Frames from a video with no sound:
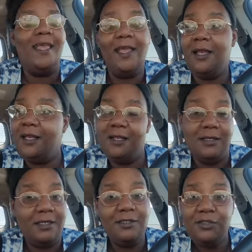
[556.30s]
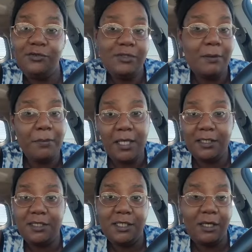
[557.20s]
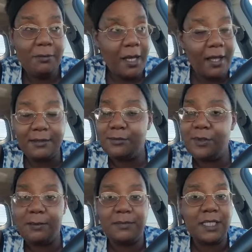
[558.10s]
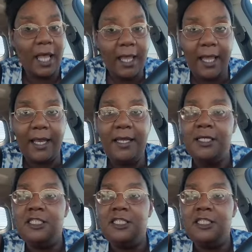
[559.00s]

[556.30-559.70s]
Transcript: and get you some P N G coupons, what I'm saying.